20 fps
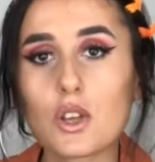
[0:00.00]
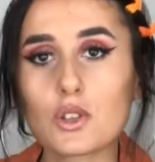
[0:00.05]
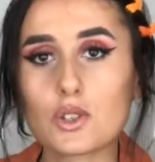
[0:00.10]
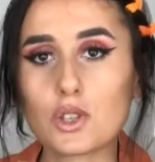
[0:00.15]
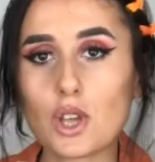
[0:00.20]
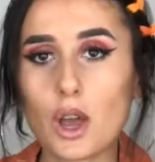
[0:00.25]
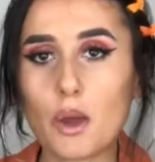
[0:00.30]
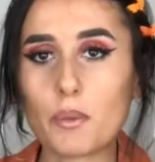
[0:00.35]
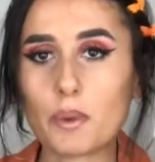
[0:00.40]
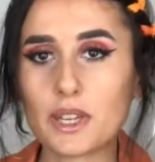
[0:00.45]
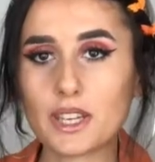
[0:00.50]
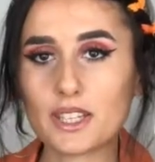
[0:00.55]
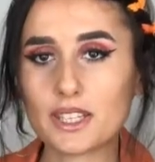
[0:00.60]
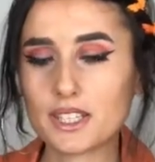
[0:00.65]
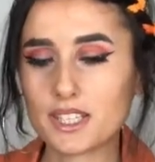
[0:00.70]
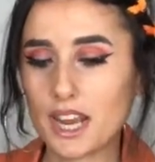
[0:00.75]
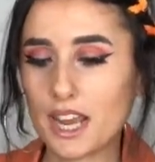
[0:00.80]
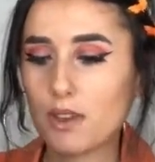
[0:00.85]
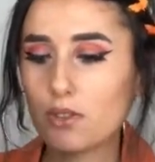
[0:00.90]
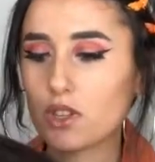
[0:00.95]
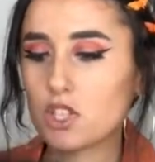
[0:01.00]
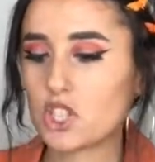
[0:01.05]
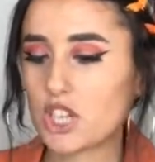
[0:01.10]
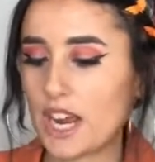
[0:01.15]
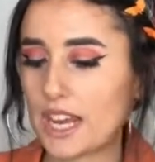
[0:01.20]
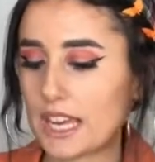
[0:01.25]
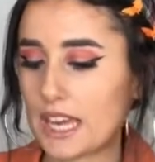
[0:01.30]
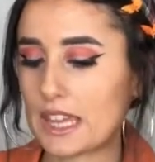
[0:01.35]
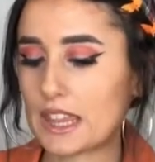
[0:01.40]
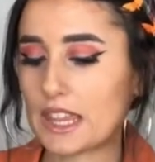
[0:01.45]
So we're gonna stay on the
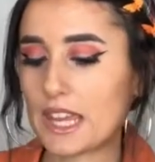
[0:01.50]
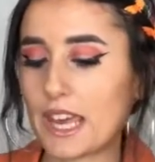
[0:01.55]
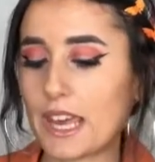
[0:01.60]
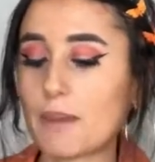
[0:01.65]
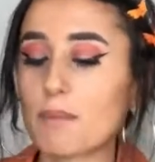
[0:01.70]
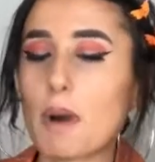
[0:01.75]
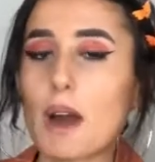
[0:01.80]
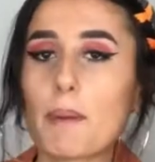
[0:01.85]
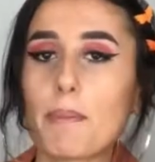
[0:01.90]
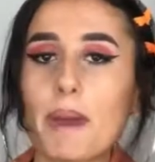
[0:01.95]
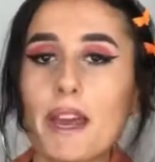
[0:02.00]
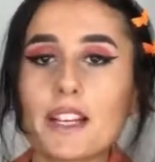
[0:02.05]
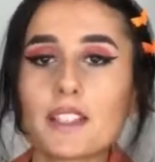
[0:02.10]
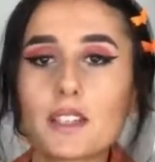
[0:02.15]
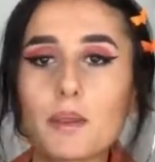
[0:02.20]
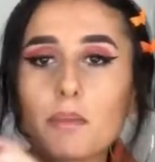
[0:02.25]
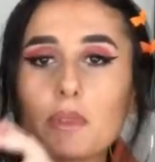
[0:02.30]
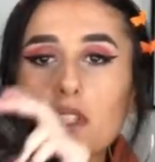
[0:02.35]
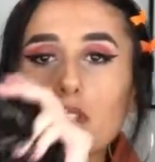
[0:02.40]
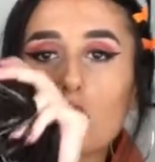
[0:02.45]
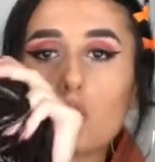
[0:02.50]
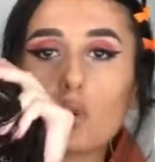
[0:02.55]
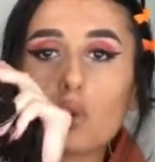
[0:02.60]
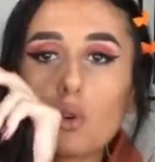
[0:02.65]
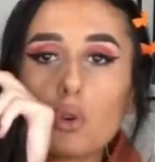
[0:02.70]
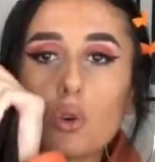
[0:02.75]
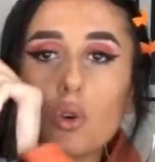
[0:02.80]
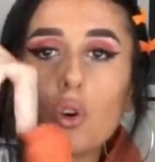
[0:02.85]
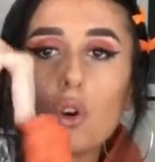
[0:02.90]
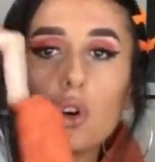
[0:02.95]
jacket theme. I picked up this
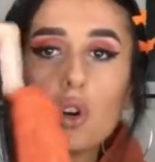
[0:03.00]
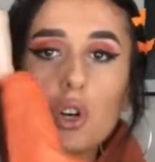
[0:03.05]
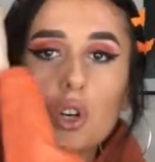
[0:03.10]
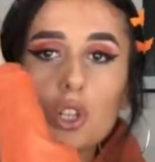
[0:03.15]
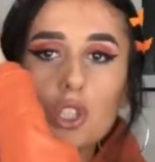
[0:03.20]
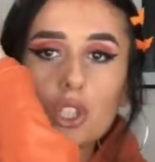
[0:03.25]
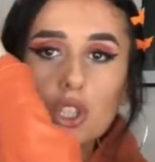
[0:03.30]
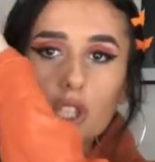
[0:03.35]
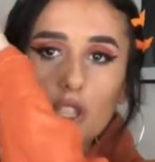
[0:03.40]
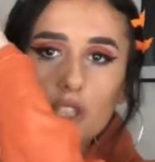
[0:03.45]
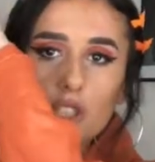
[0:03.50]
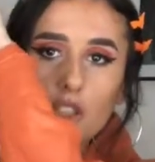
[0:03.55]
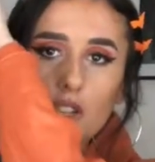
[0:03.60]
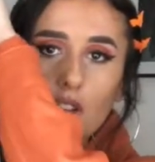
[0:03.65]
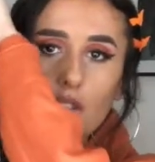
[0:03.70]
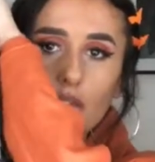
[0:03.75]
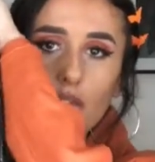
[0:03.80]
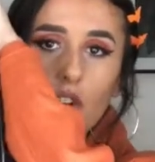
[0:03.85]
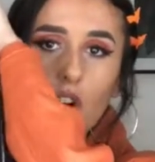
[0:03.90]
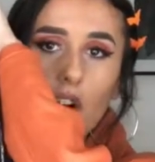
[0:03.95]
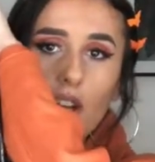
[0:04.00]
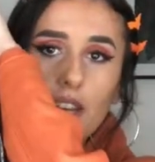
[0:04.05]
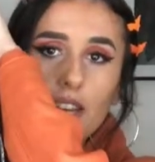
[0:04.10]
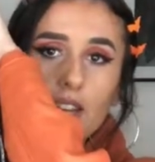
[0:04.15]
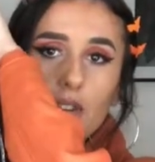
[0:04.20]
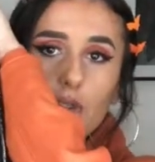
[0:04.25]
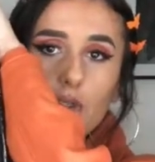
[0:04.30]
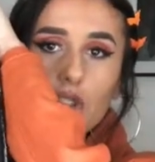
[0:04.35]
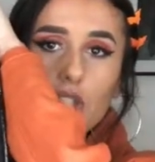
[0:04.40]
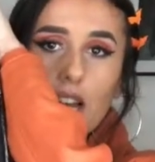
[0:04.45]
gorgeous
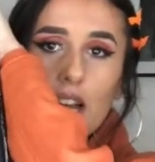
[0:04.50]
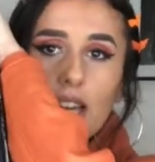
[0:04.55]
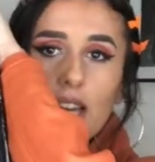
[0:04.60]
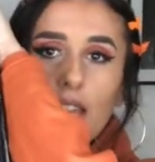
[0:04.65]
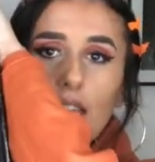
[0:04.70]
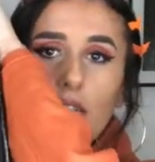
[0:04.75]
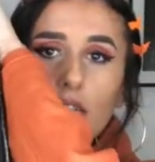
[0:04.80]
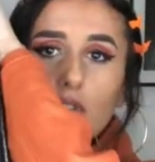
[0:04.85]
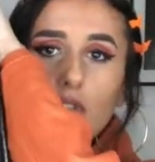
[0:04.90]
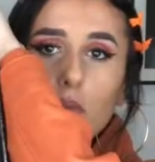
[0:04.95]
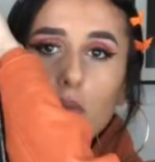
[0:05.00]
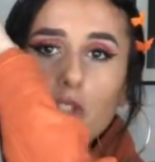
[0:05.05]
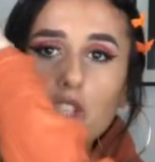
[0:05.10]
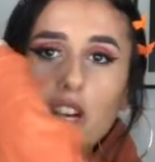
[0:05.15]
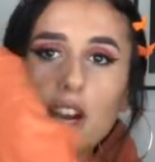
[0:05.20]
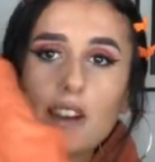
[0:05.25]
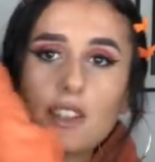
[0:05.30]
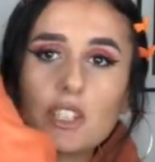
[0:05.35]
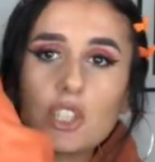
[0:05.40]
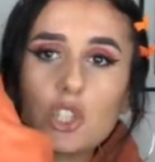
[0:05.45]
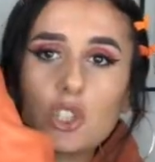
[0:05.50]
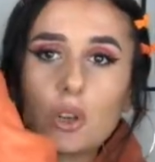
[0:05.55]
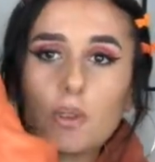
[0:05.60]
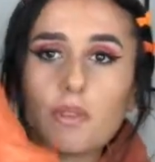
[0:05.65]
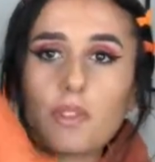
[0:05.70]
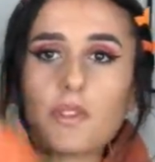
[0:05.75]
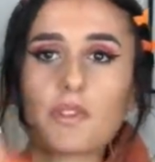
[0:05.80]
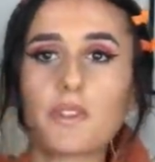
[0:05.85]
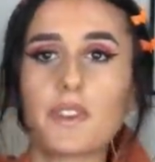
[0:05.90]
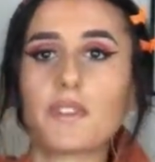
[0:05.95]
vinyl jacket from a charity shop
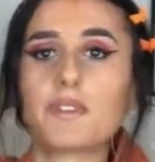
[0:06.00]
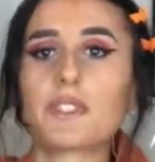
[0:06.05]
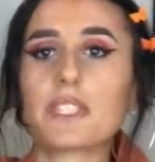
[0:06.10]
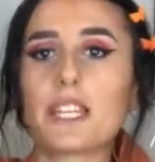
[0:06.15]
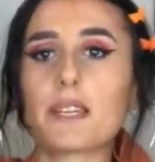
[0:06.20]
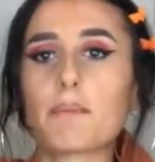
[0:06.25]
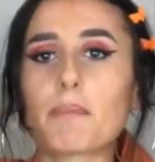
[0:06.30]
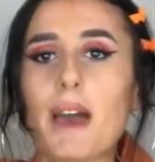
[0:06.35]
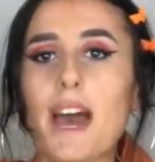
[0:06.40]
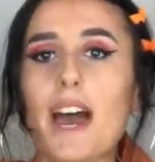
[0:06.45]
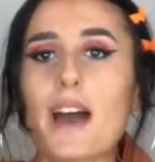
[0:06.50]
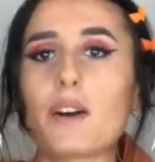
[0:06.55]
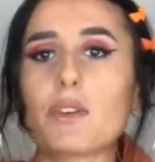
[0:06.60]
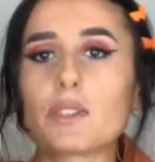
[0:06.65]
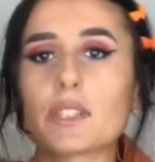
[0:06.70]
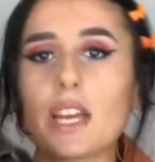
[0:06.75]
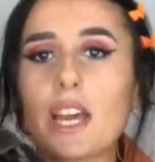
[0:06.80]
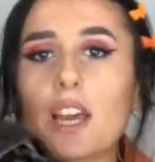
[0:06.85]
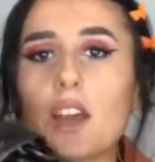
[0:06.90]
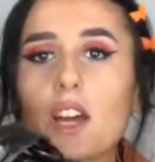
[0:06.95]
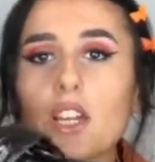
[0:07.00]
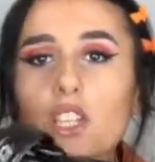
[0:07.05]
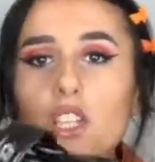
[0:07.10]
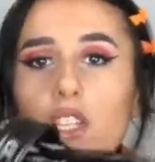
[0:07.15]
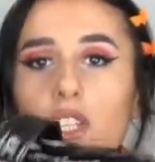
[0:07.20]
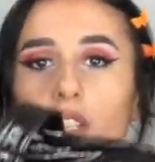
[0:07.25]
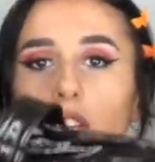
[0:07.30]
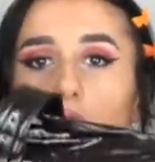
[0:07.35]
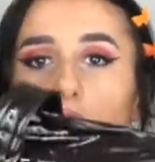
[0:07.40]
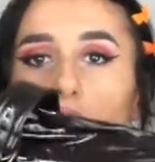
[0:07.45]
for £15, and I
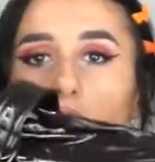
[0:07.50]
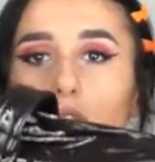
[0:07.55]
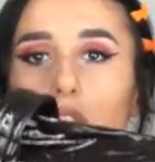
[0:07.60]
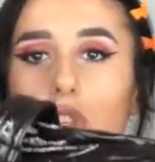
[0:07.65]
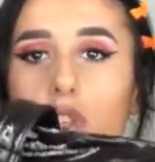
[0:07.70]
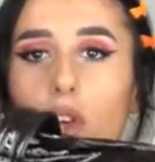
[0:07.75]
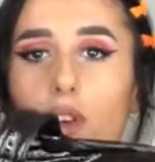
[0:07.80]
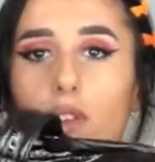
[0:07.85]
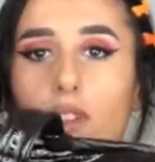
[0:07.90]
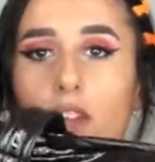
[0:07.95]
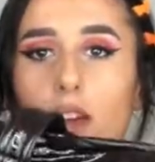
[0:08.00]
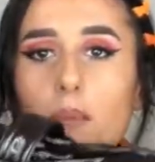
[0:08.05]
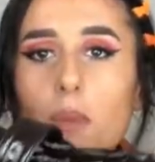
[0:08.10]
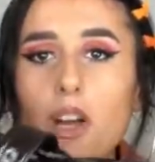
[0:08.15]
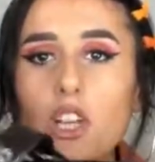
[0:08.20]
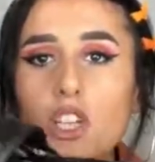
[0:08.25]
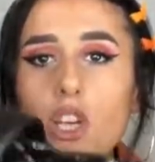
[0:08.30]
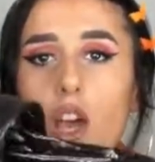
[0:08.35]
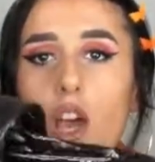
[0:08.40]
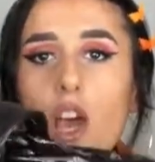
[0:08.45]
just love it so, so much.